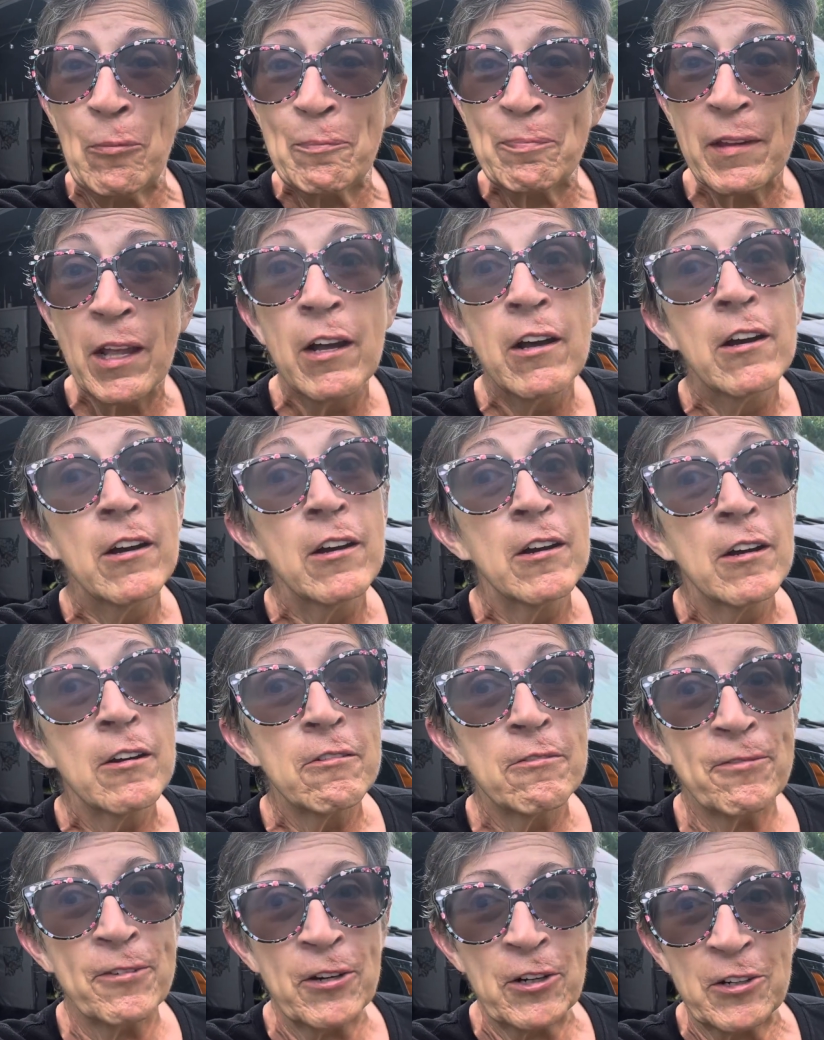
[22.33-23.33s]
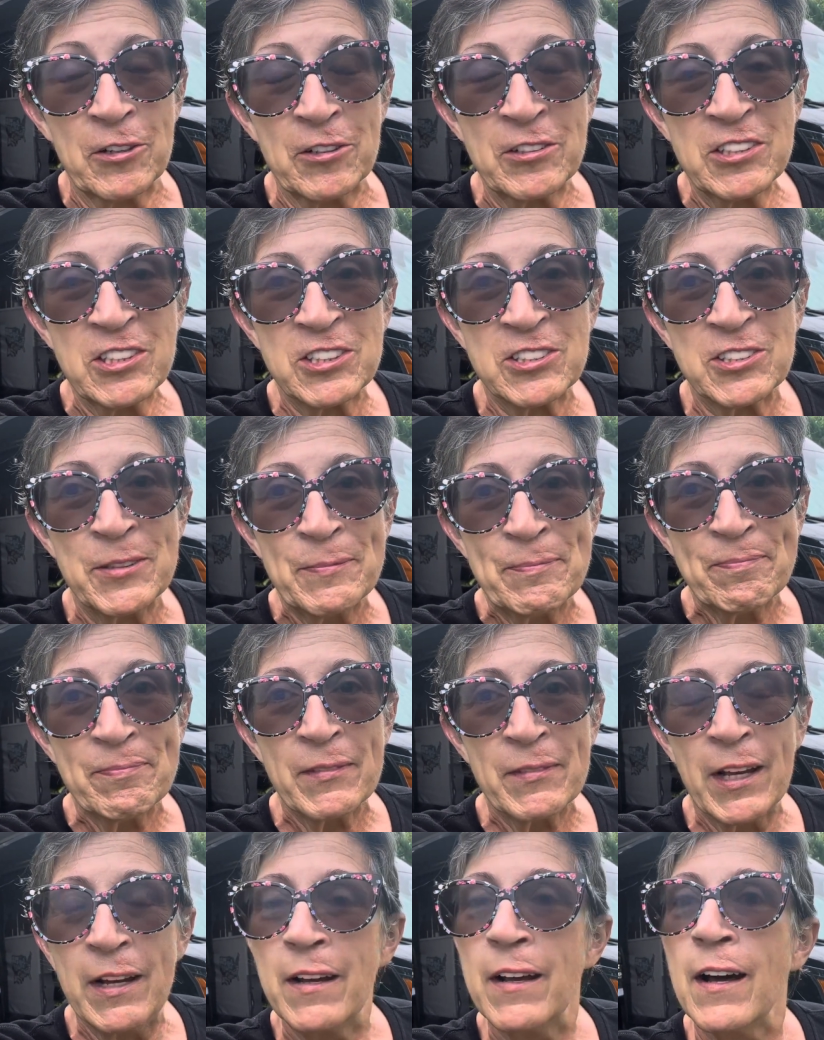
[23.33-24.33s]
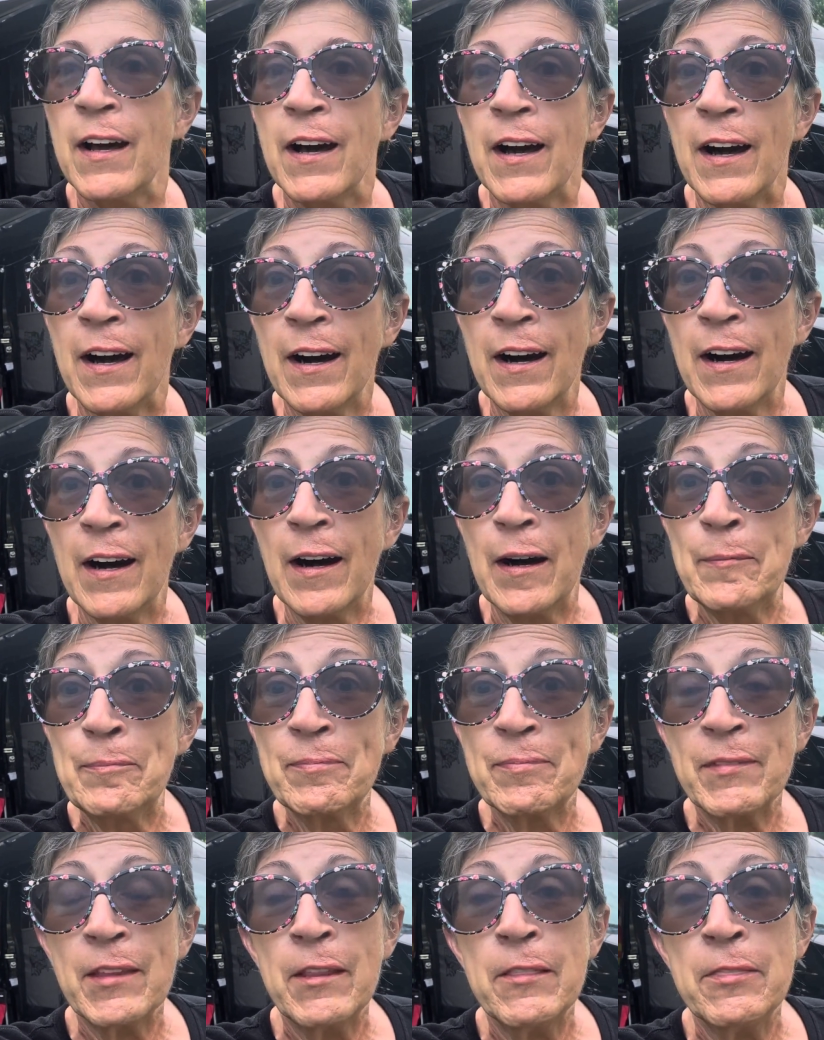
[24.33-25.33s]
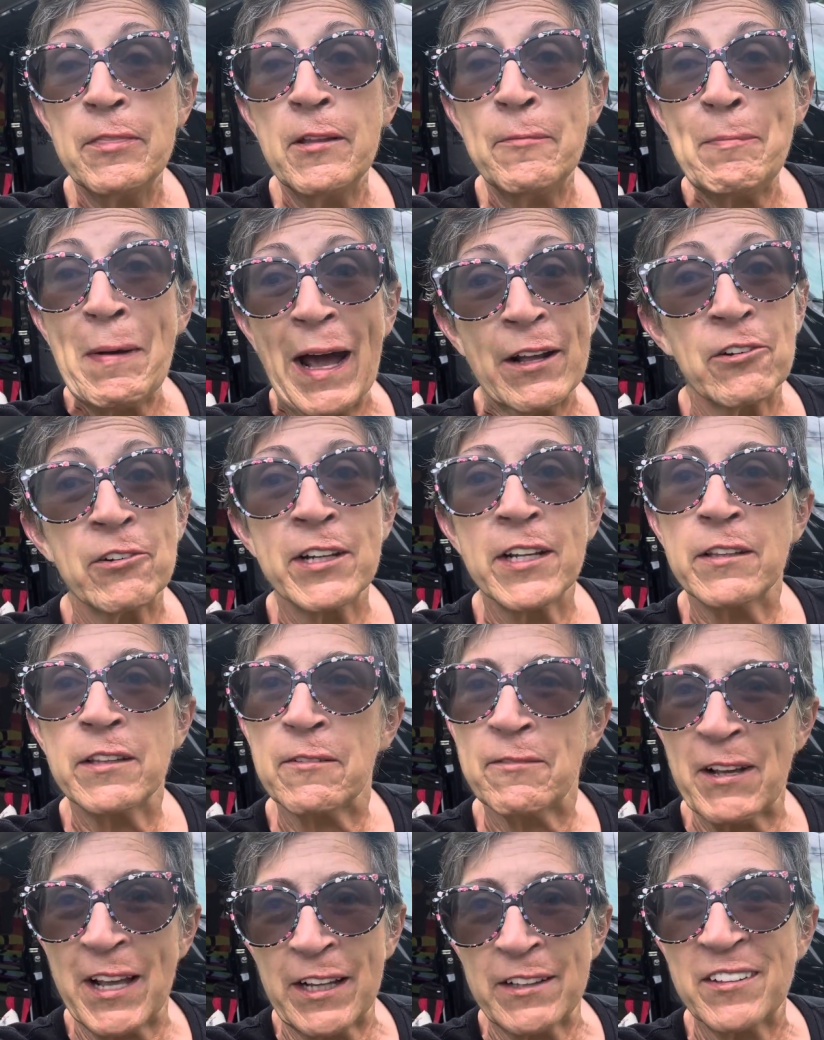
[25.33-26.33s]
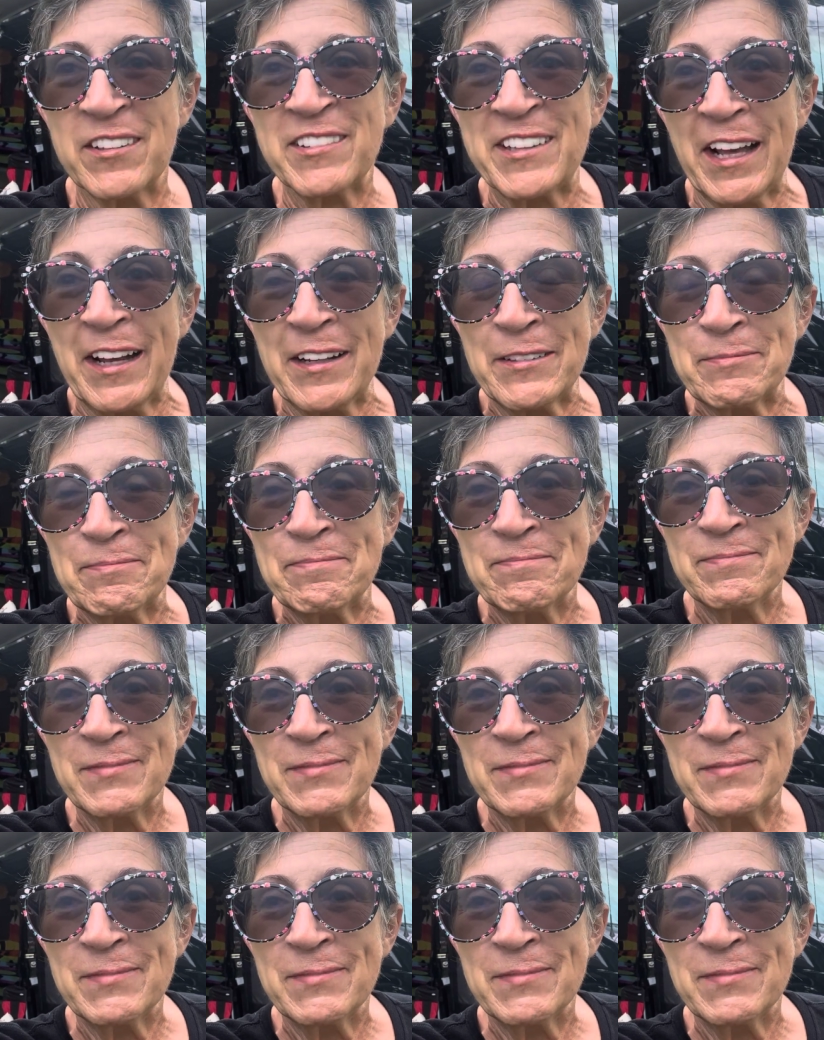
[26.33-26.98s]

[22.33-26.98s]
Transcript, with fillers: First, um, the battery in the van is dead.